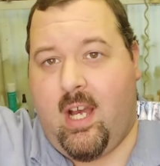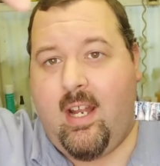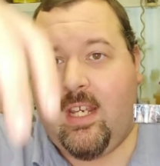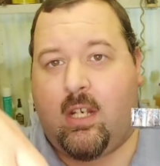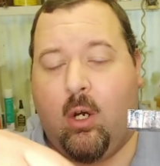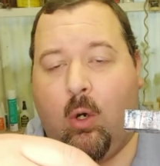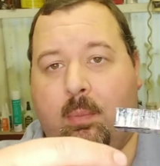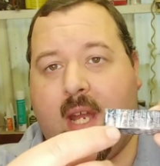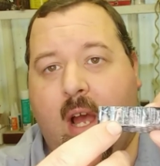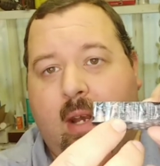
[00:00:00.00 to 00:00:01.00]
the
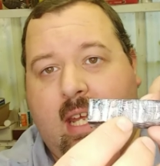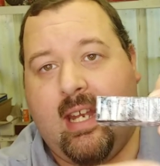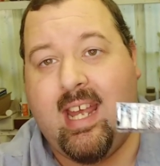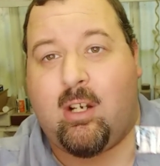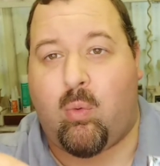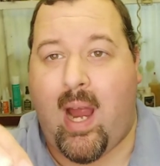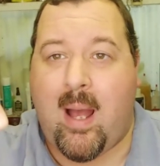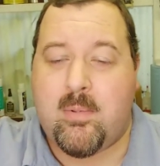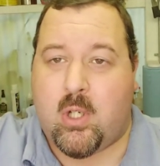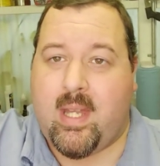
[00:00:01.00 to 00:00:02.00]
honeycomb down in, it
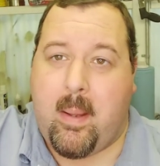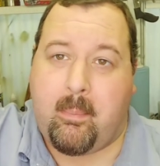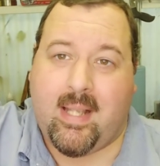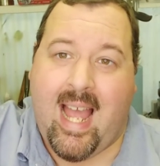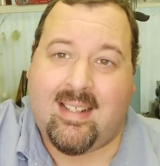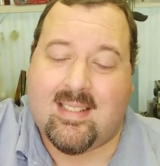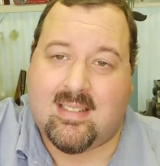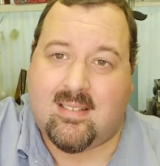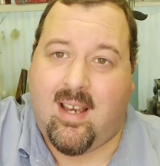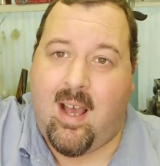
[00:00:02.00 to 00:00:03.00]
grabs all that black that's
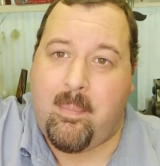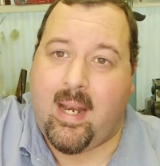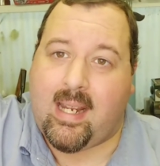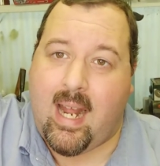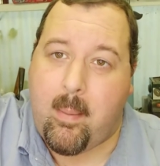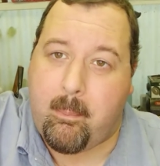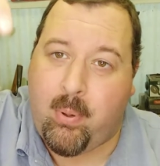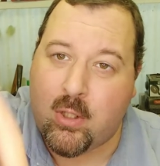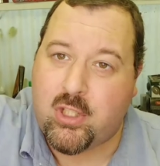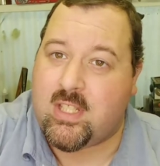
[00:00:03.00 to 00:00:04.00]
at the top and it kind of
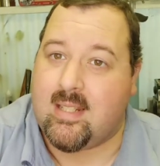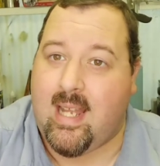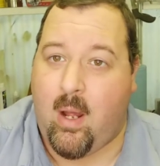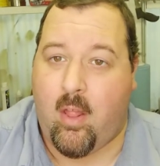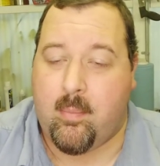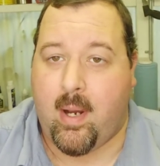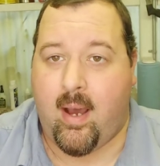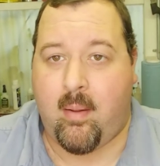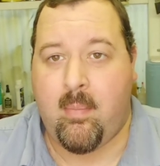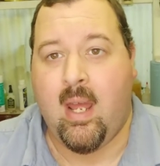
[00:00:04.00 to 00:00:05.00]
pushes it down to the
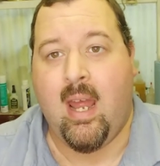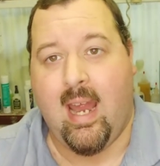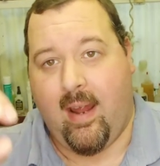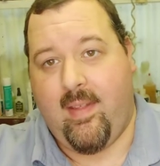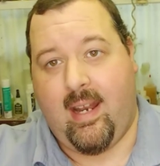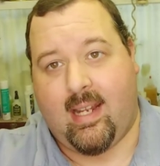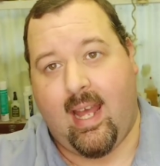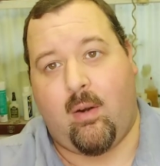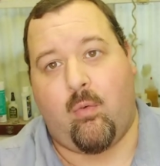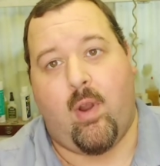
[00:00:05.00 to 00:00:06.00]
bottom, and then it
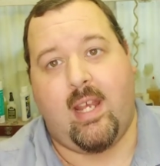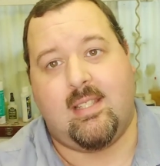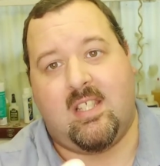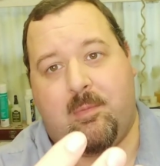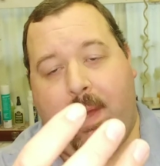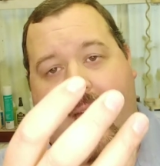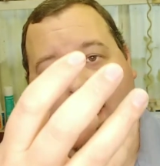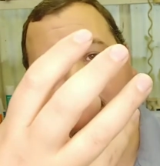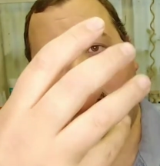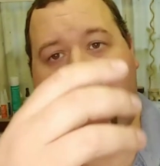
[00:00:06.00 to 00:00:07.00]
kind of raises
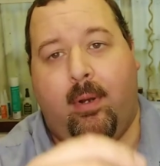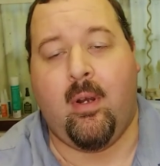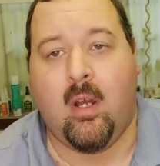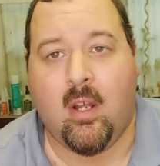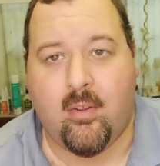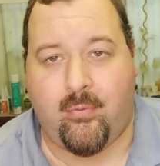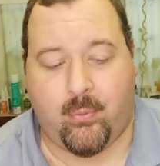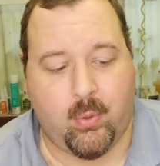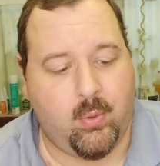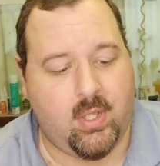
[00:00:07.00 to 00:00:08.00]
back up
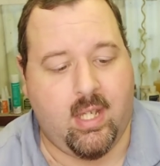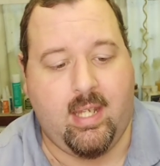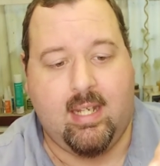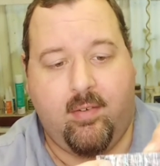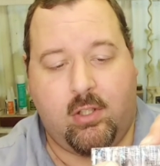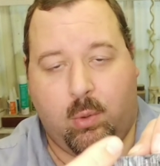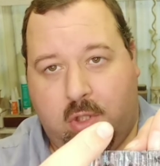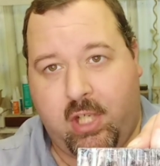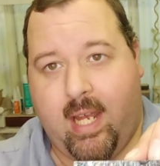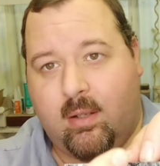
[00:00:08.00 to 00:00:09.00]
through the individual
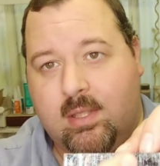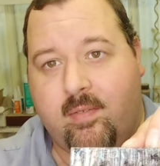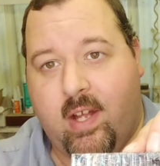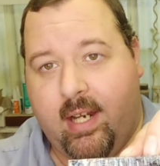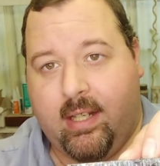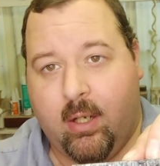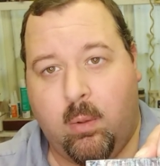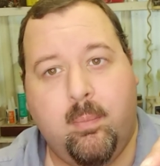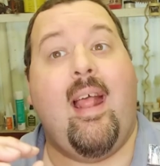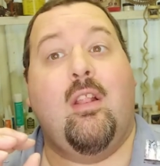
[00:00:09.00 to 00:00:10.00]
channels of the
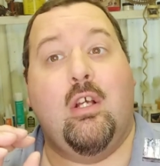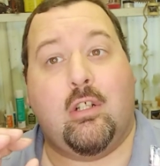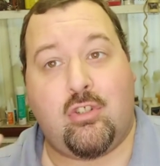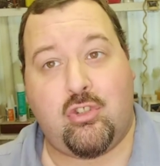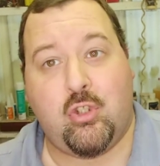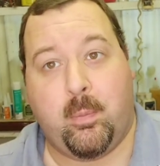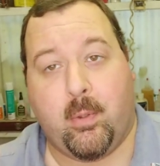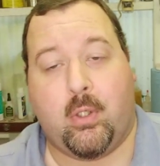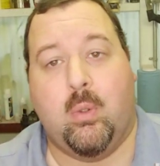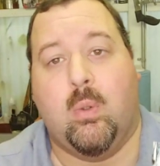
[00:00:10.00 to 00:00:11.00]
honeycomb, and it looks
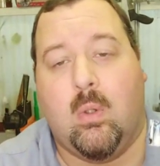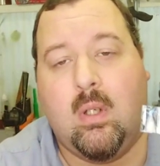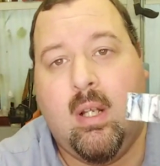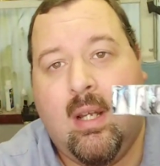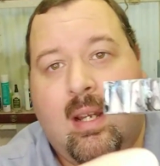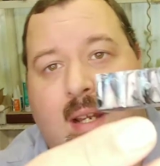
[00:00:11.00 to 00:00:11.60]
super cool.